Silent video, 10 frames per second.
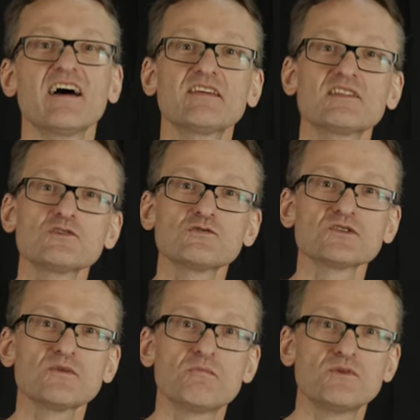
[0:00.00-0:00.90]
I think this
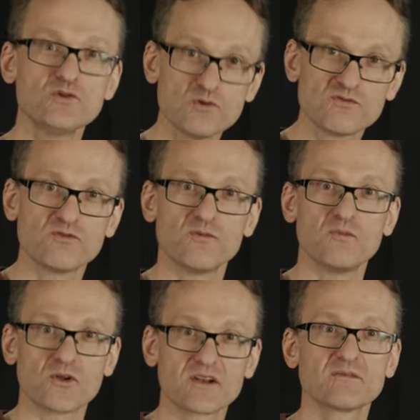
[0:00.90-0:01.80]
was a beautiful
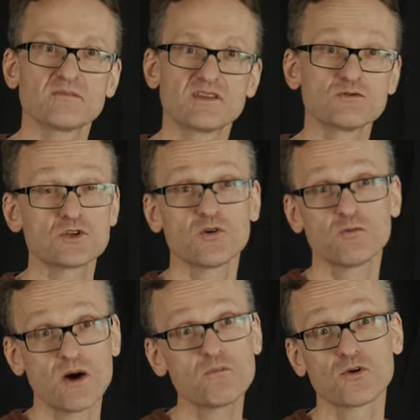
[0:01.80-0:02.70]
model. There was
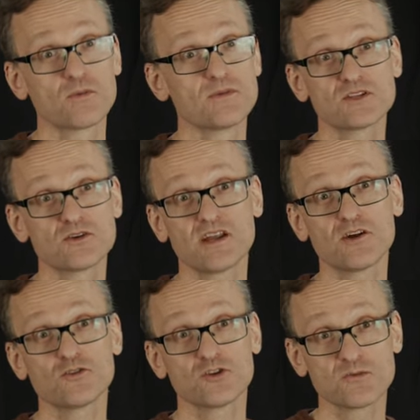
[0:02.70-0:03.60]
only one problem, it turned
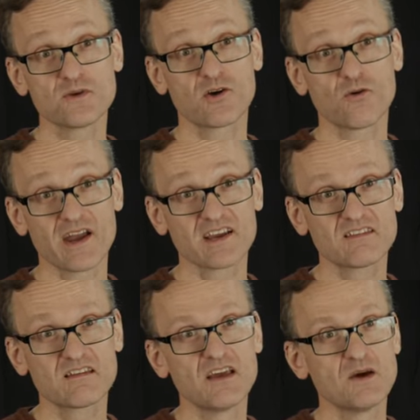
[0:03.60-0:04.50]
out not to be
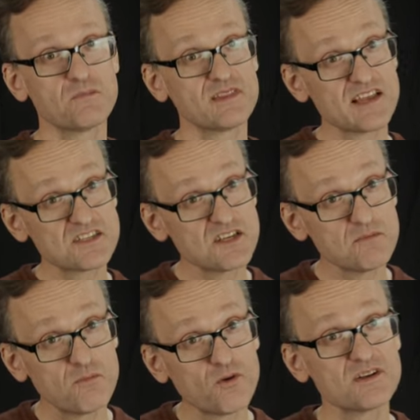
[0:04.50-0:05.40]
correct. But that's an
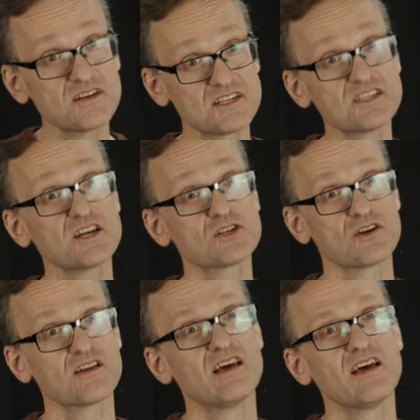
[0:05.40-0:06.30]
important
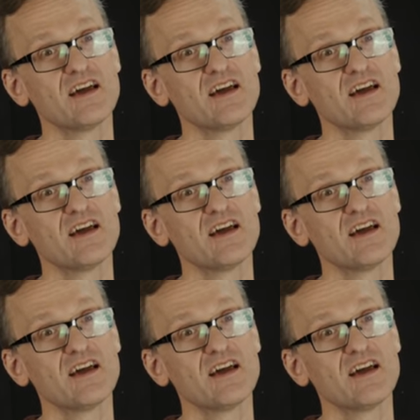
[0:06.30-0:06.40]
distinction.